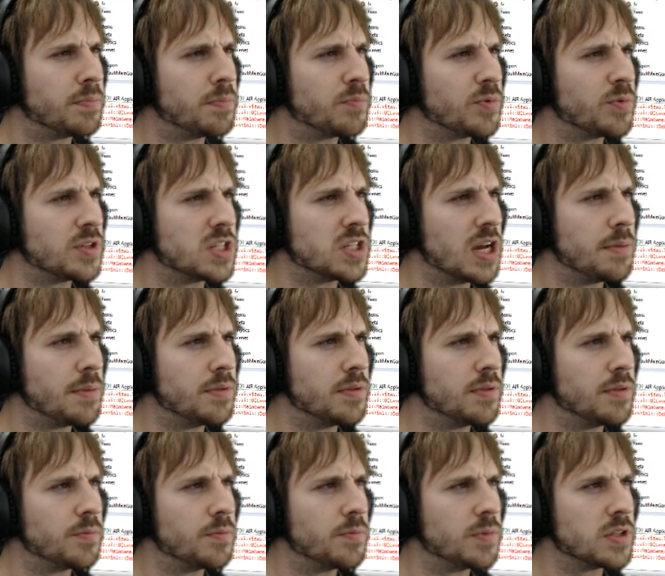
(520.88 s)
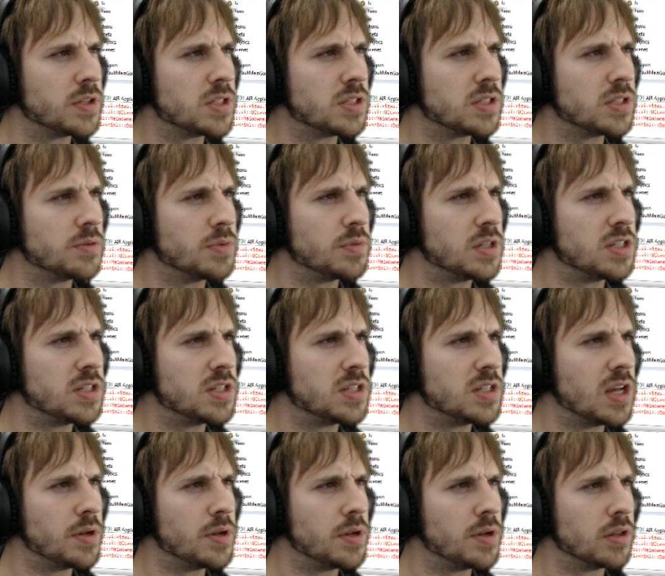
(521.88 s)
what's happening? What's
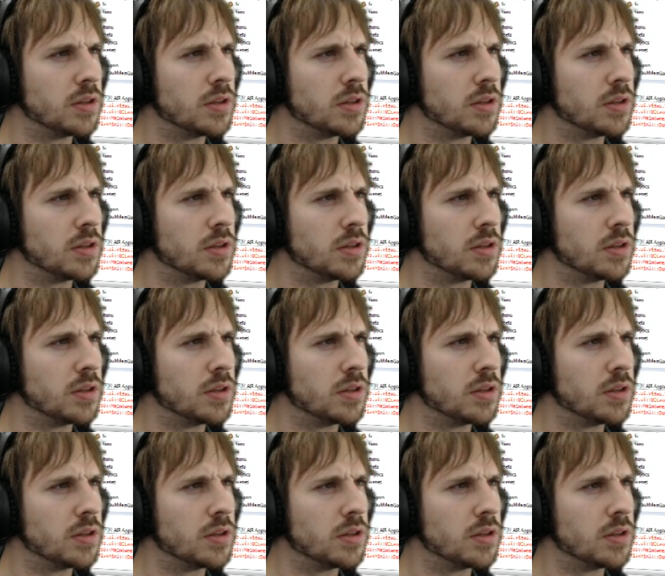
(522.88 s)
happening?